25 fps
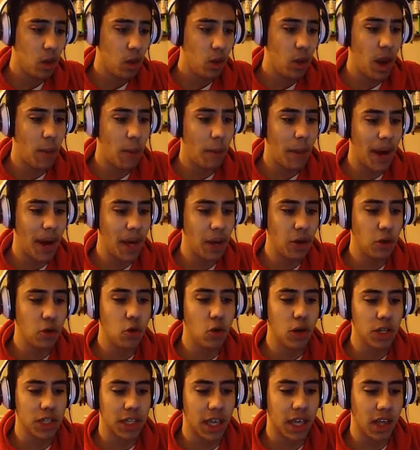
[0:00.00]
We are buying
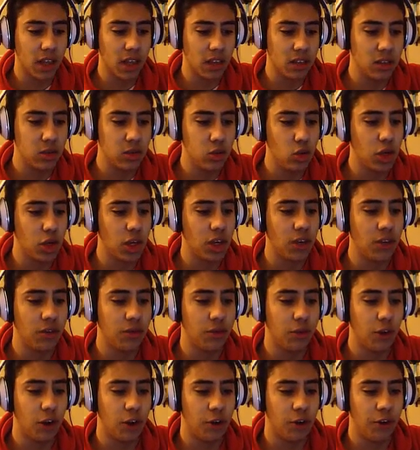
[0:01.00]
cocktails looking
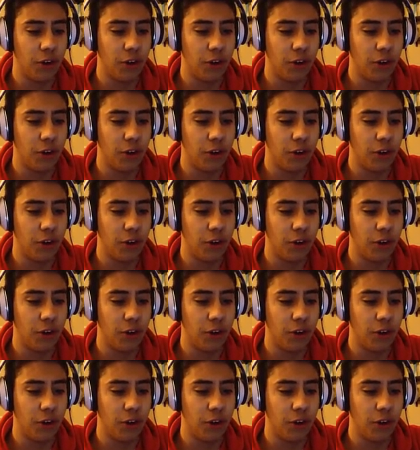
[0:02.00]
for a